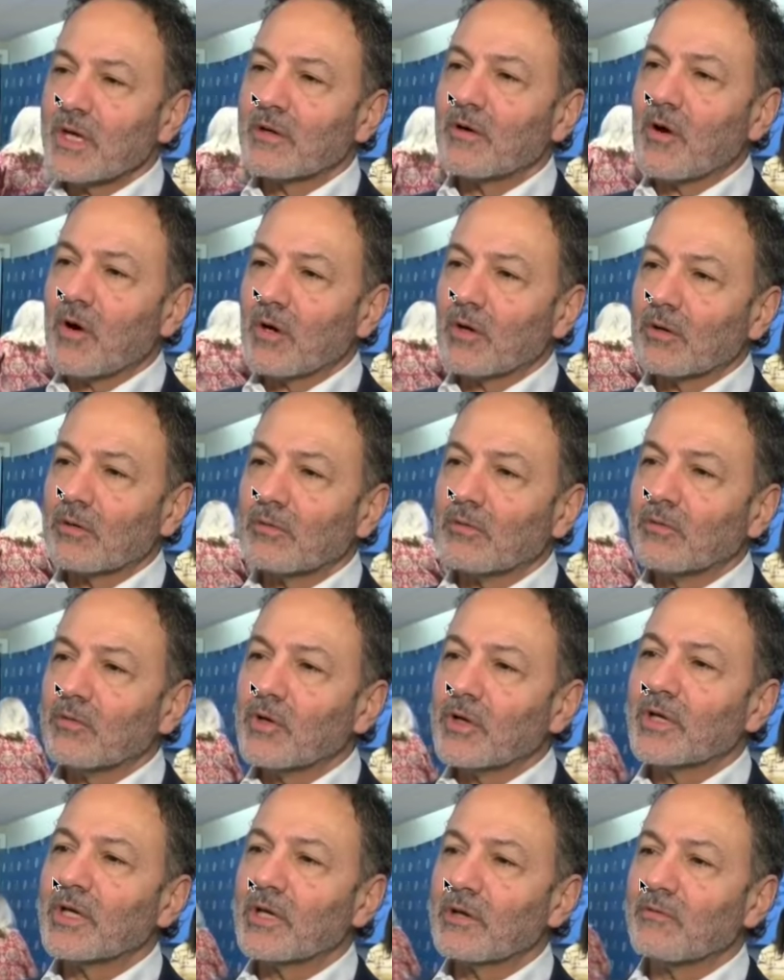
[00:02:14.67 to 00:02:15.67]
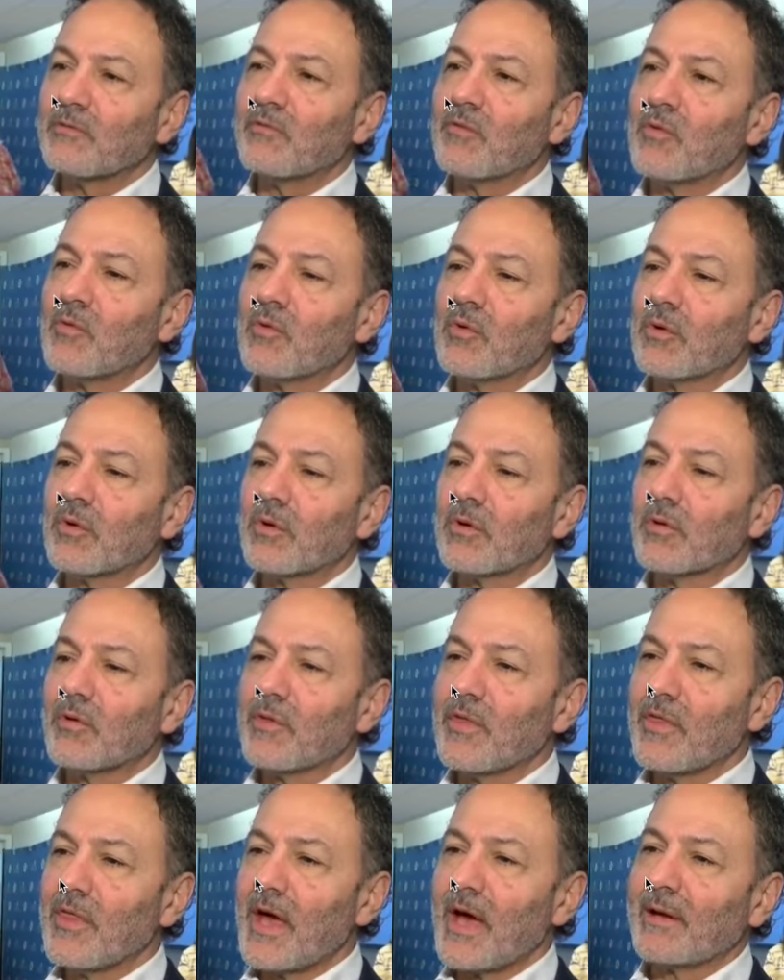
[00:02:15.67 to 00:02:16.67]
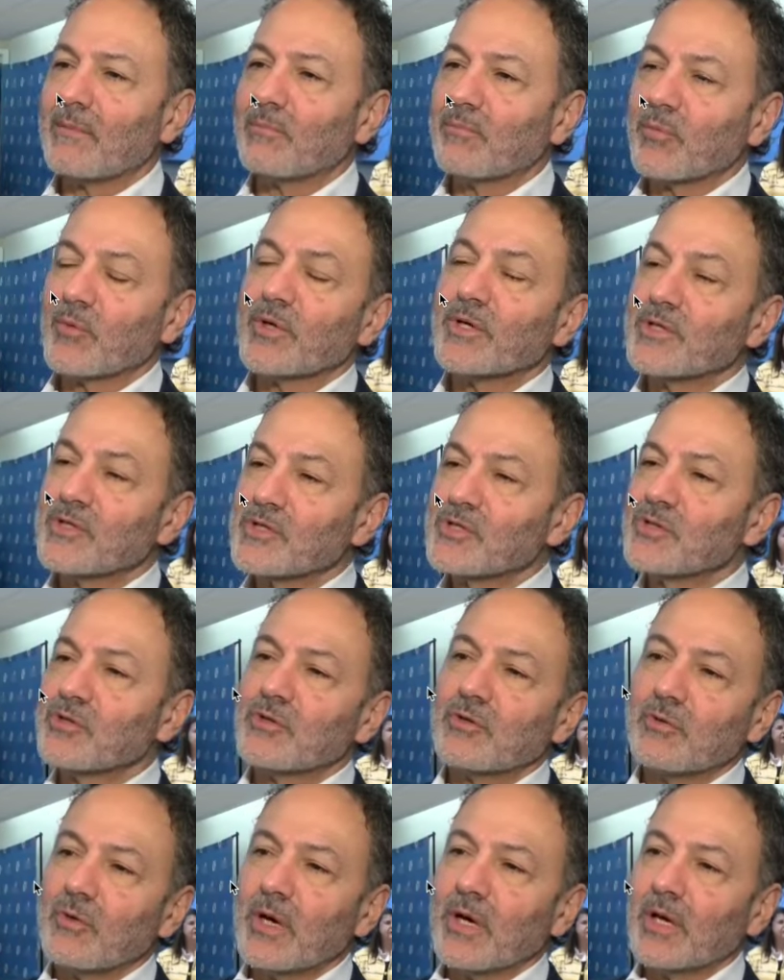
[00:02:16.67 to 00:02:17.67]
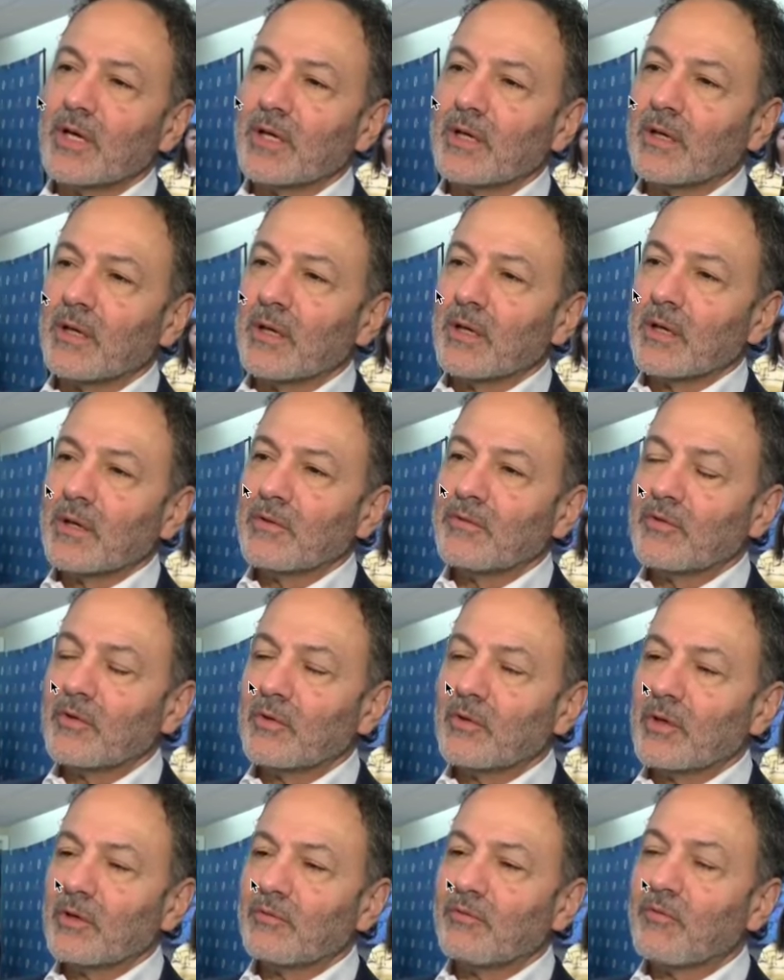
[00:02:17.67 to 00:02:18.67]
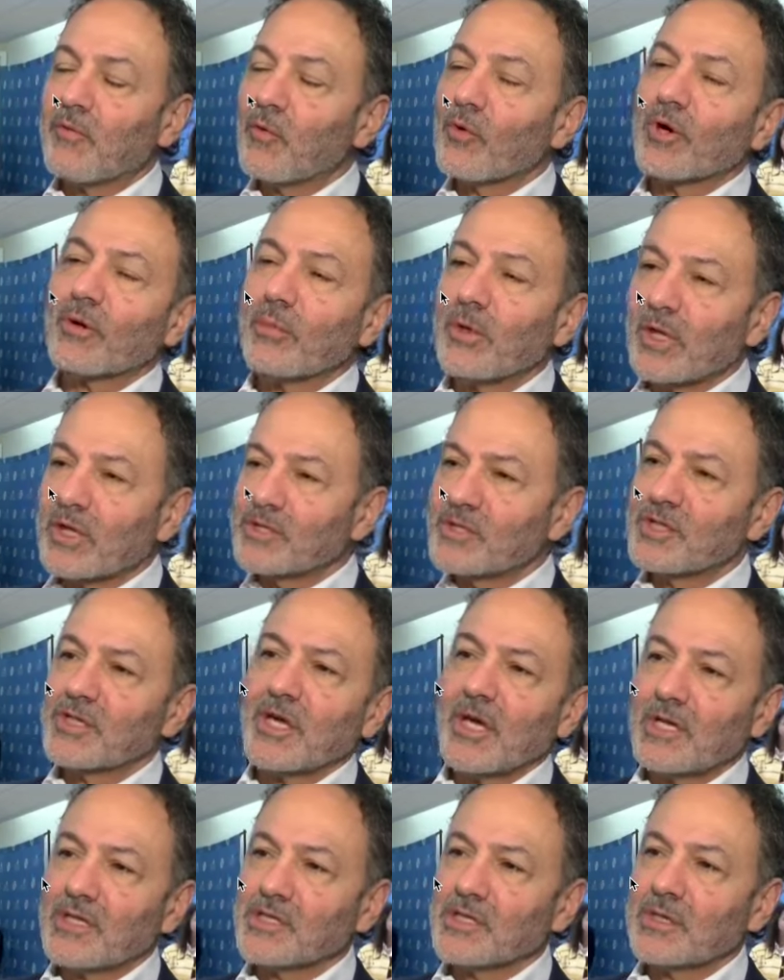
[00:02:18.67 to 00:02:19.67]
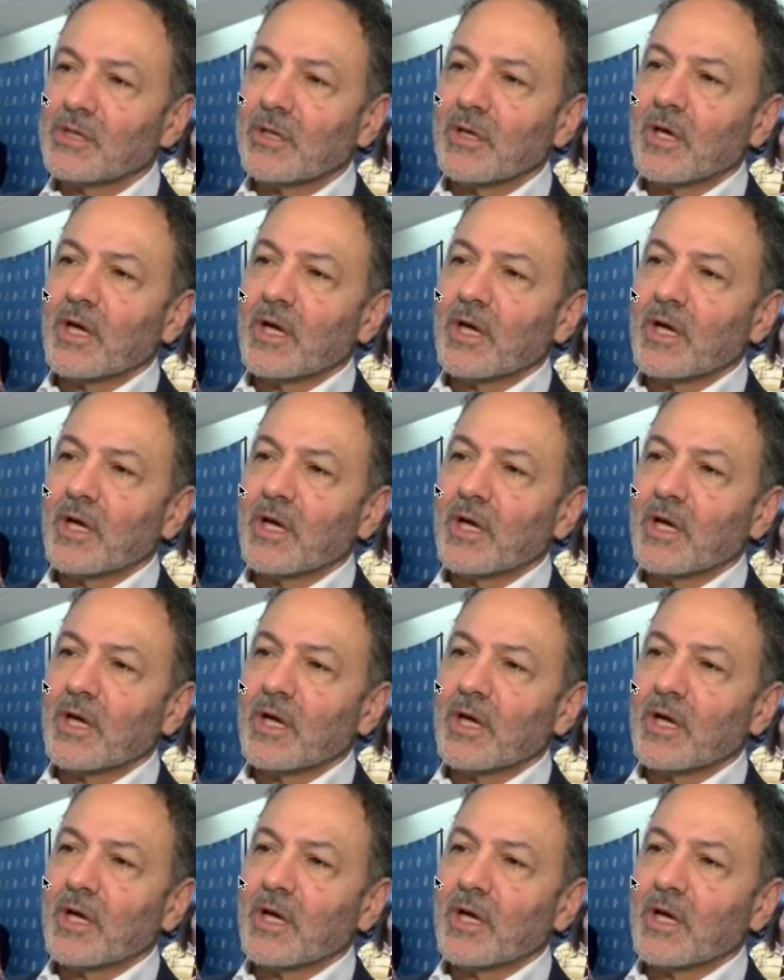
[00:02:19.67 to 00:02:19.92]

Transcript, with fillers: and everybody worked together to accomplish what we